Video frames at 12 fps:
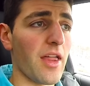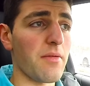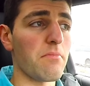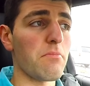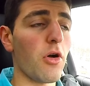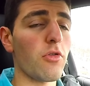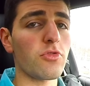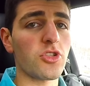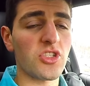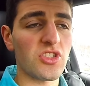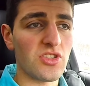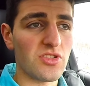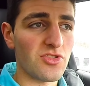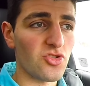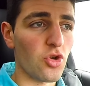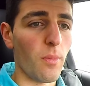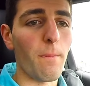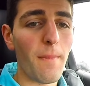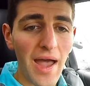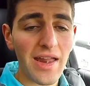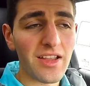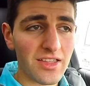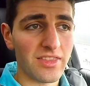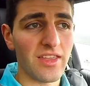and most
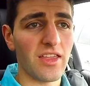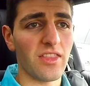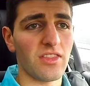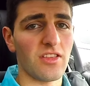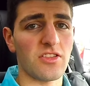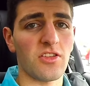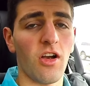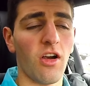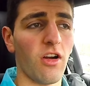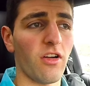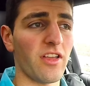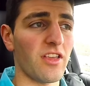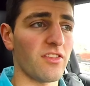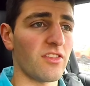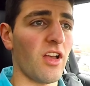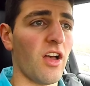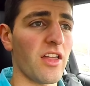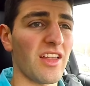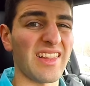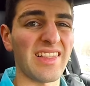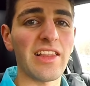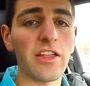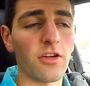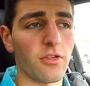dramatic thing that this car is kind of
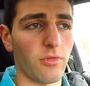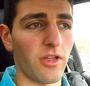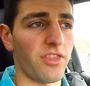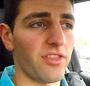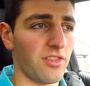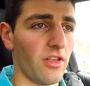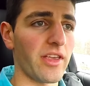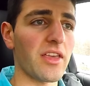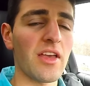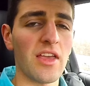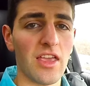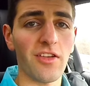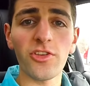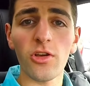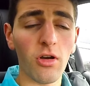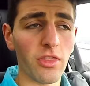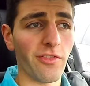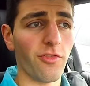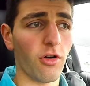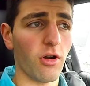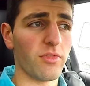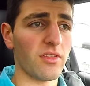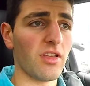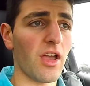littered with, like if you go on the
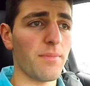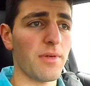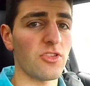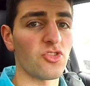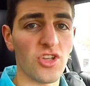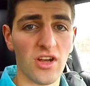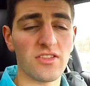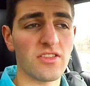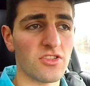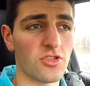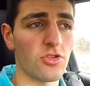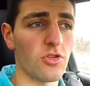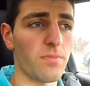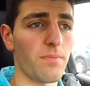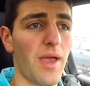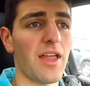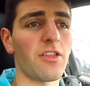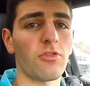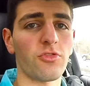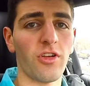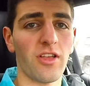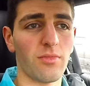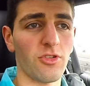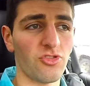forums and type in Genesis Coupe manual
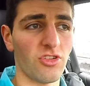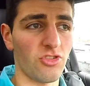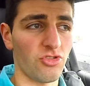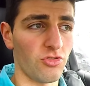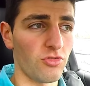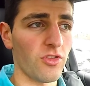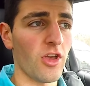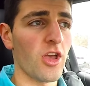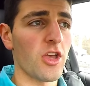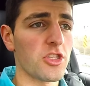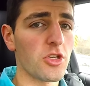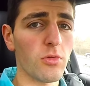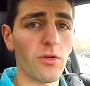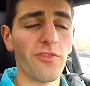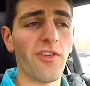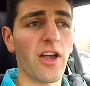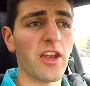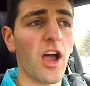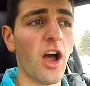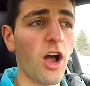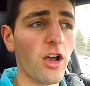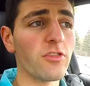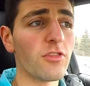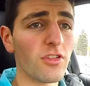transmission issues, you will find
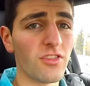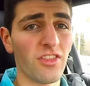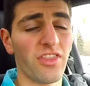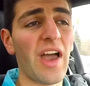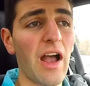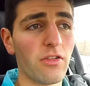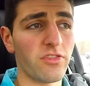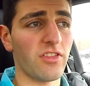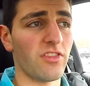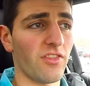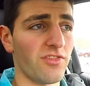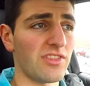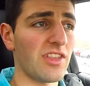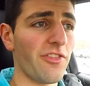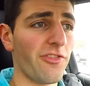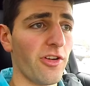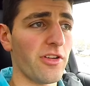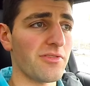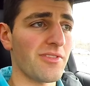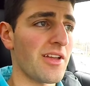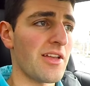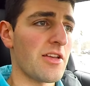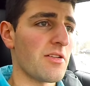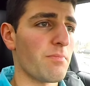hundreds of thousands of
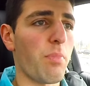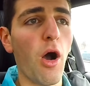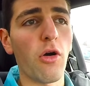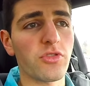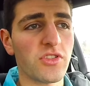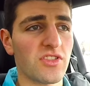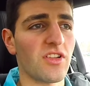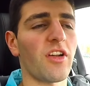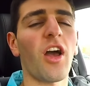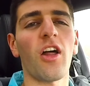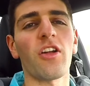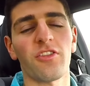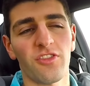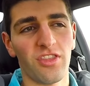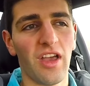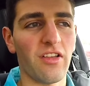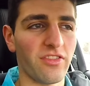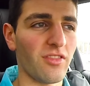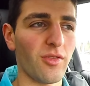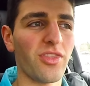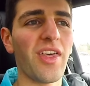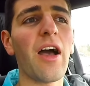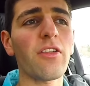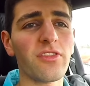different posts, or not hundreds of thousands, there's
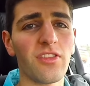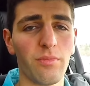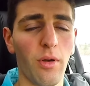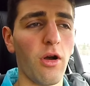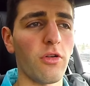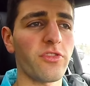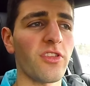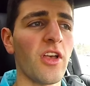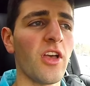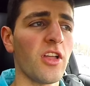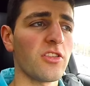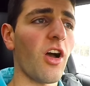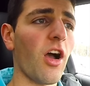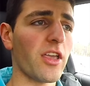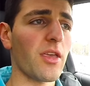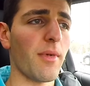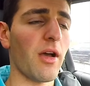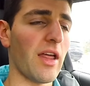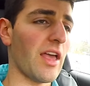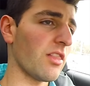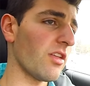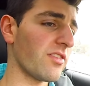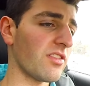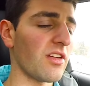thousands of posts talking about, hey,
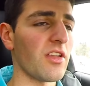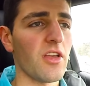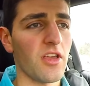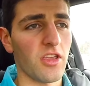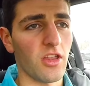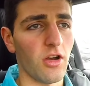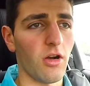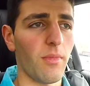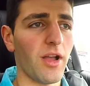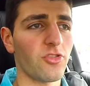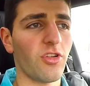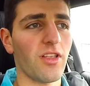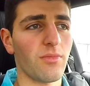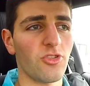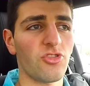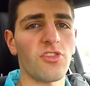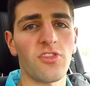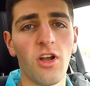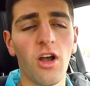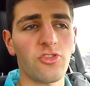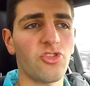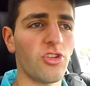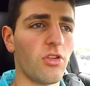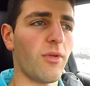listen, my transmission's
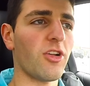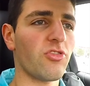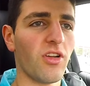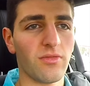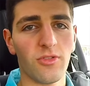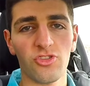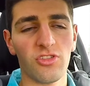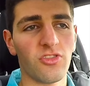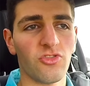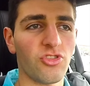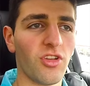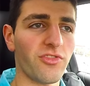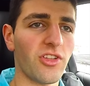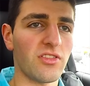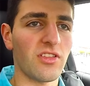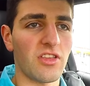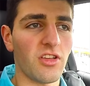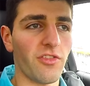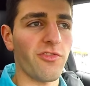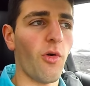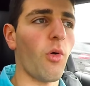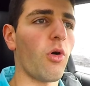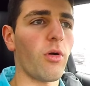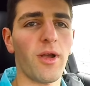notchy, or my transmission doesn't shift into gear 4,
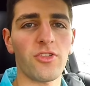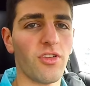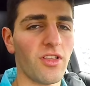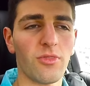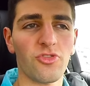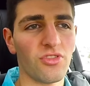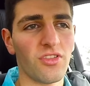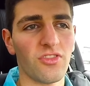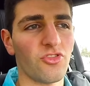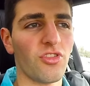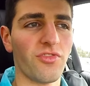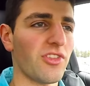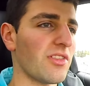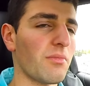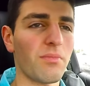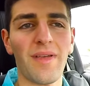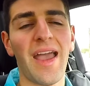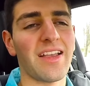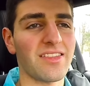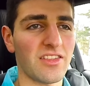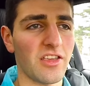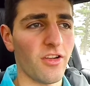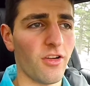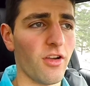or my transmission doesn't shift into X
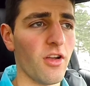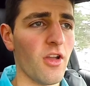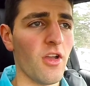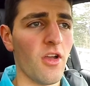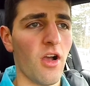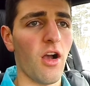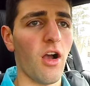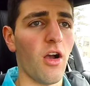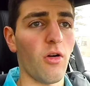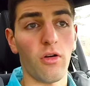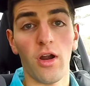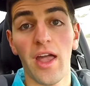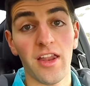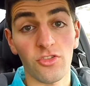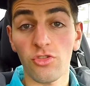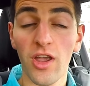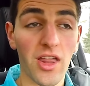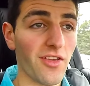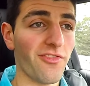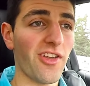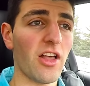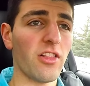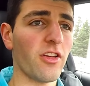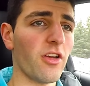gear, or I had a tranny
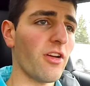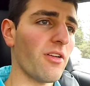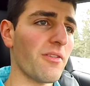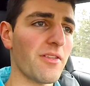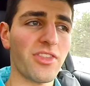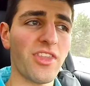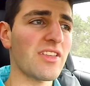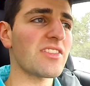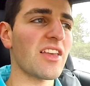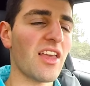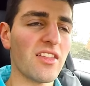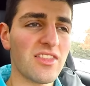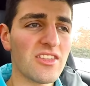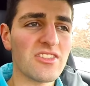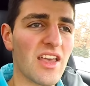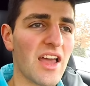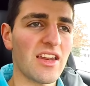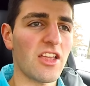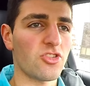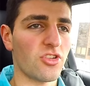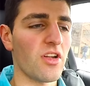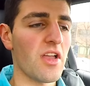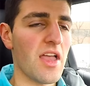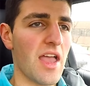failure, things of that
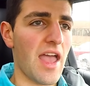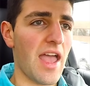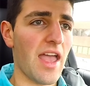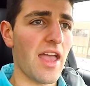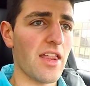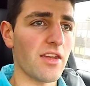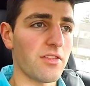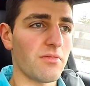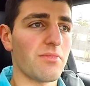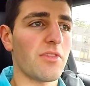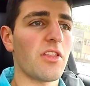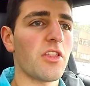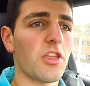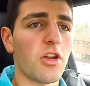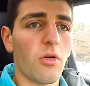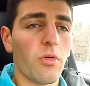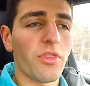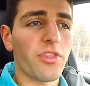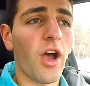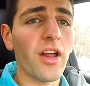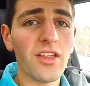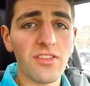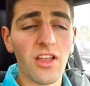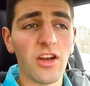nature. And
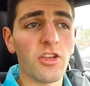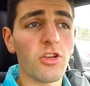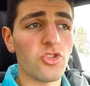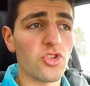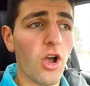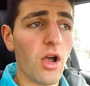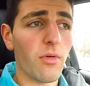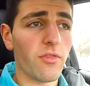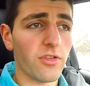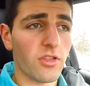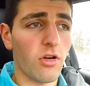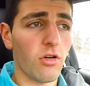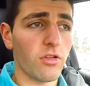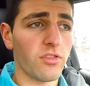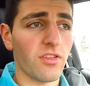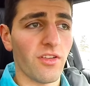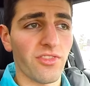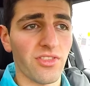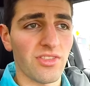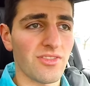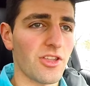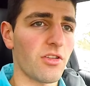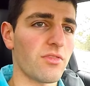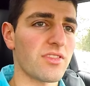Hyundai's done a good job over the course of
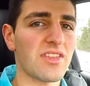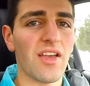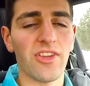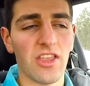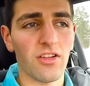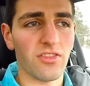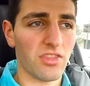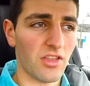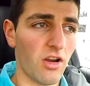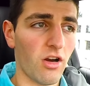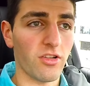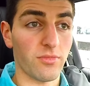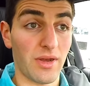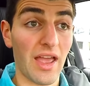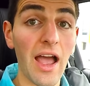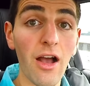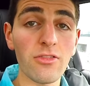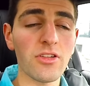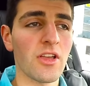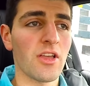7 years that the car has been out